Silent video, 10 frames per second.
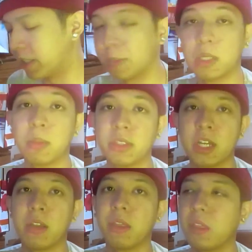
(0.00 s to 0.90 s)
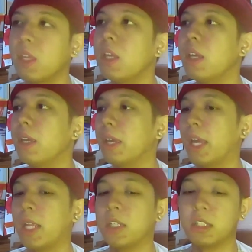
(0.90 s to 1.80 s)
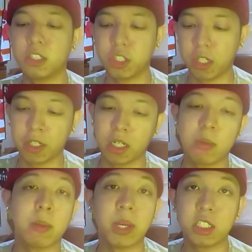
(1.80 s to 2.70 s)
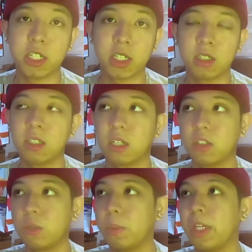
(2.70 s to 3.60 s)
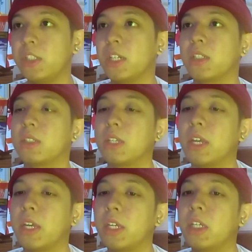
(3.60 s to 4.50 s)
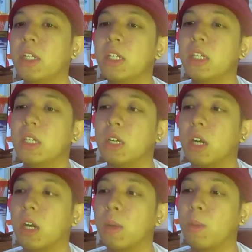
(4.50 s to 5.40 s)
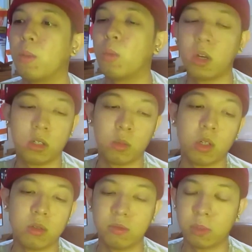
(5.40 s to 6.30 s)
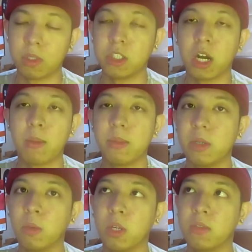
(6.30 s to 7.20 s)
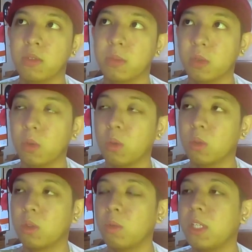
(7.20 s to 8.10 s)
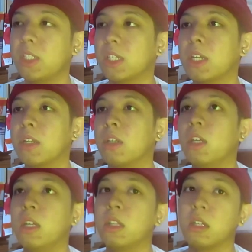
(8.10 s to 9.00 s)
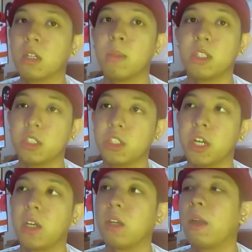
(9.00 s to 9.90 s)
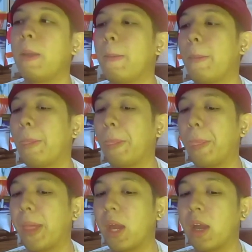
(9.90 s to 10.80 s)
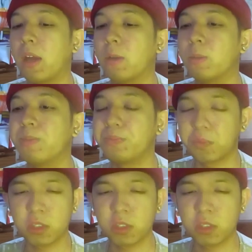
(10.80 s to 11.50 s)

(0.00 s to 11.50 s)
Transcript: September tenth. And just chilling. I got my paycheck. Got two paychecks today. Um, one, well, from the job. One from the whole two weeks, and then the commission check. Uh, it